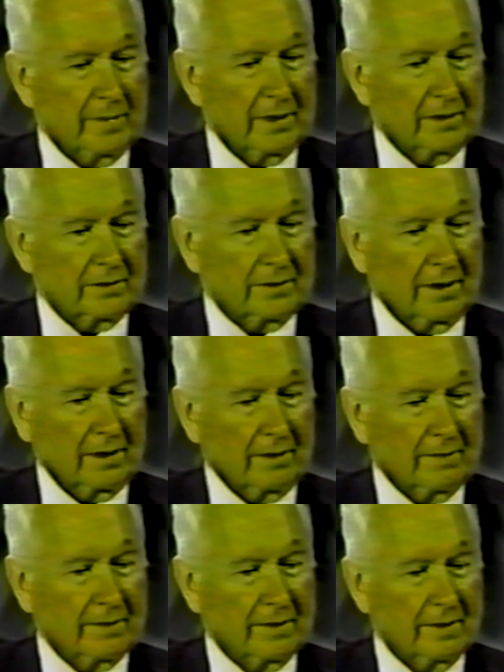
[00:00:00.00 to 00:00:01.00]
is
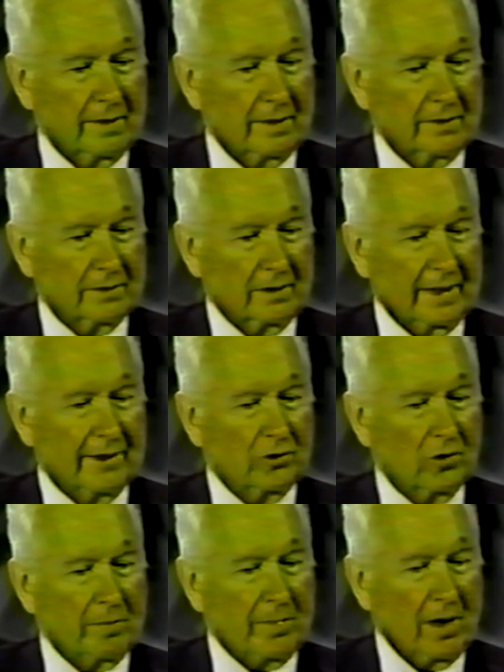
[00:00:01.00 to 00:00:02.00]
an
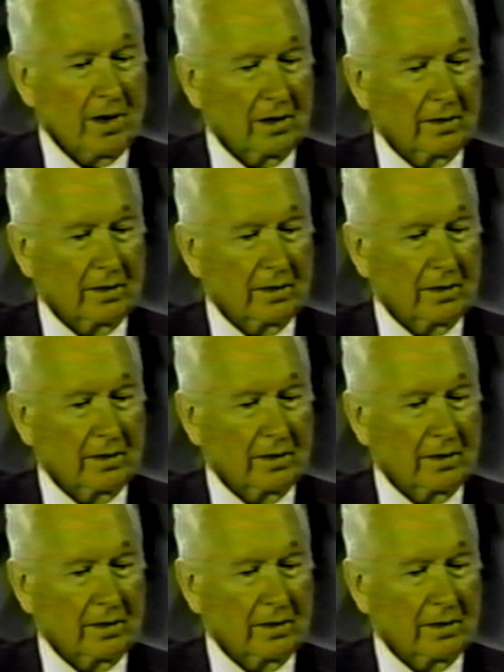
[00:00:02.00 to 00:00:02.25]
integral part